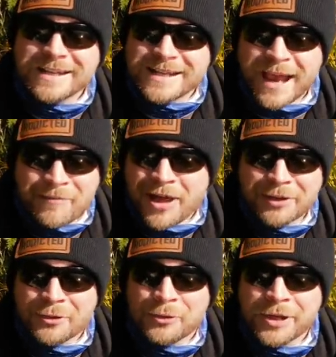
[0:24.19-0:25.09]
tap that
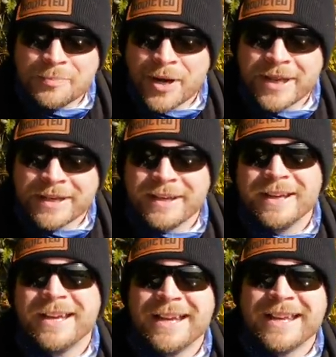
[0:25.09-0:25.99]
little green button.
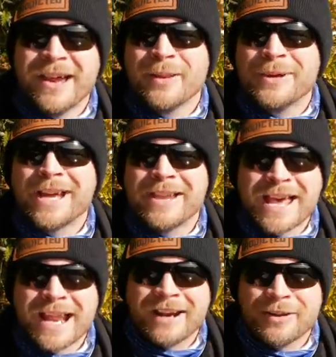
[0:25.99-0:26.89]
Now that we got
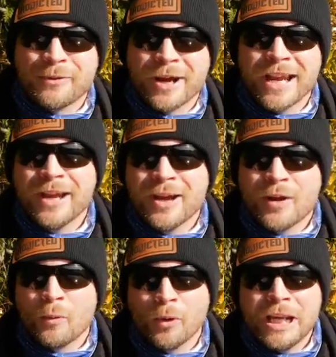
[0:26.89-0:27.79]
that out of the way,
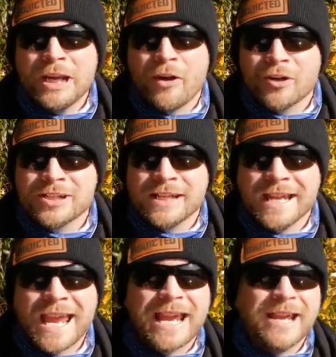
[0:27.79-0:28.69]
we are
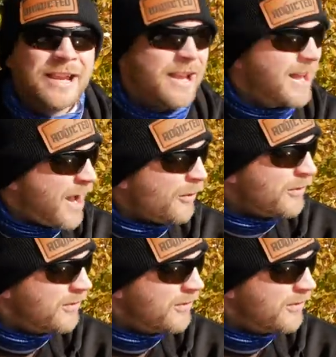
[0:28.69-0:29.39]
today out on